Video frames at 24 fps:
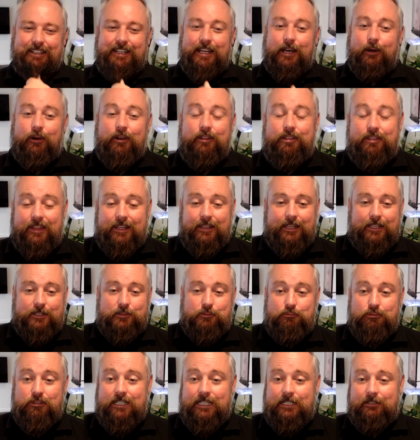No, I think
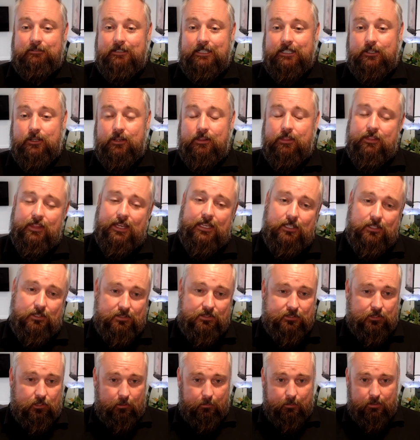that's really, really good. Thank you,
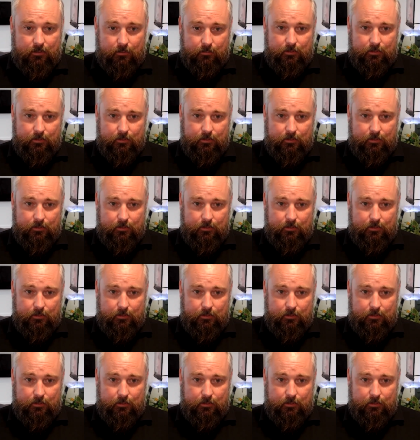Simon.